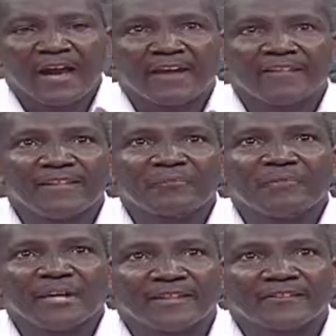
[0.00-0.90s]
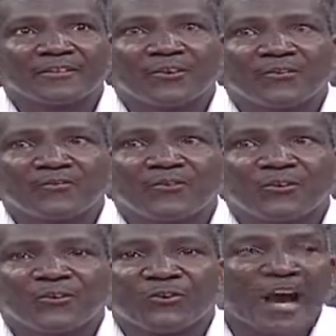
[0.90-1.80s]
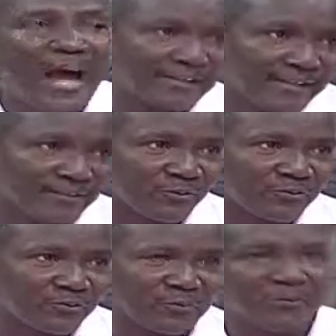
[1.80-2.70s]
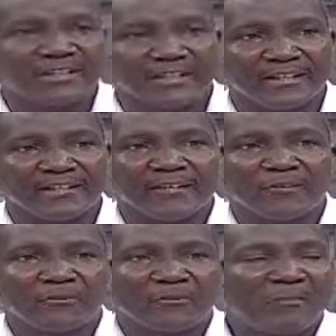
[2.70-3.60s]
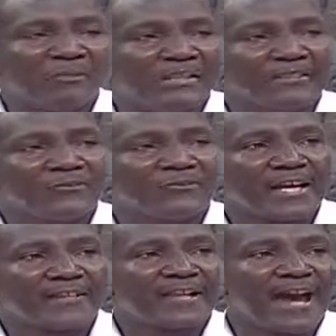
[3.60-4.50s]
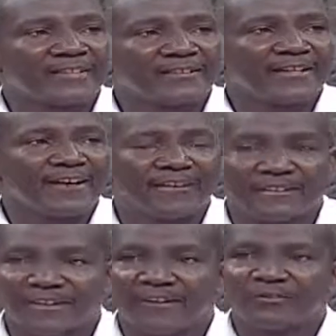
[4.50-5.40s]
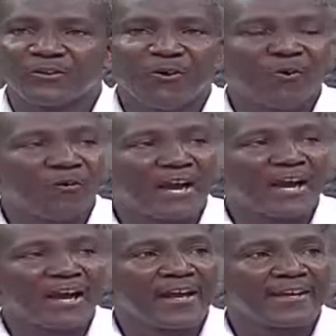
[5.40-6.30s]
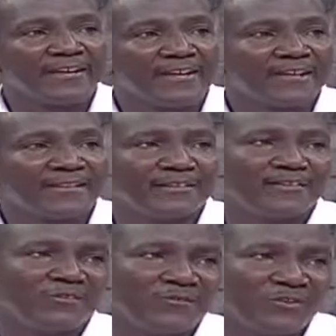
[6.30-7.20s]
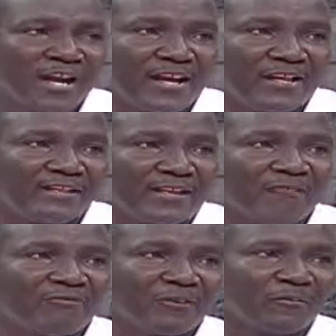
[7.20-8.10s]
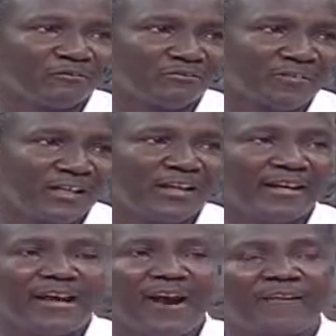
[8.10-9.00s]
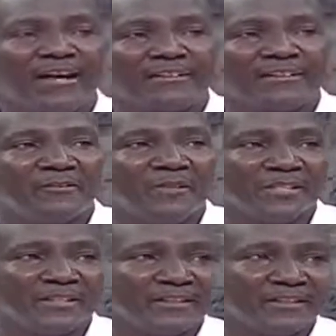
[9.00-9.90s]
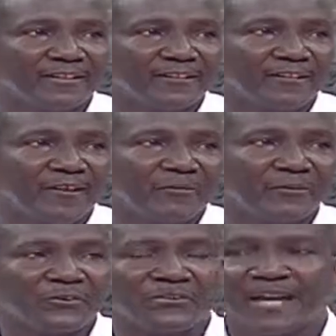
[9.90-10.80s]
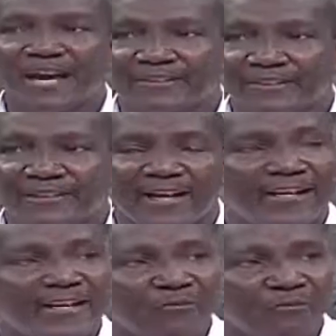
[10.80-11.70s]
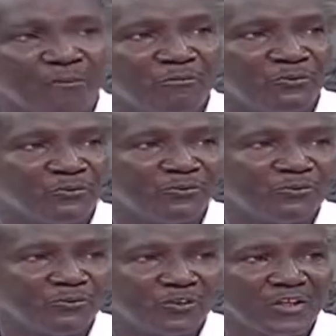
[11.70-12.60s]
I think the biggest role for us as consumers and the general public is to start asking ourselves, where does the food I eat come from and how has it been treated? Because that then informs you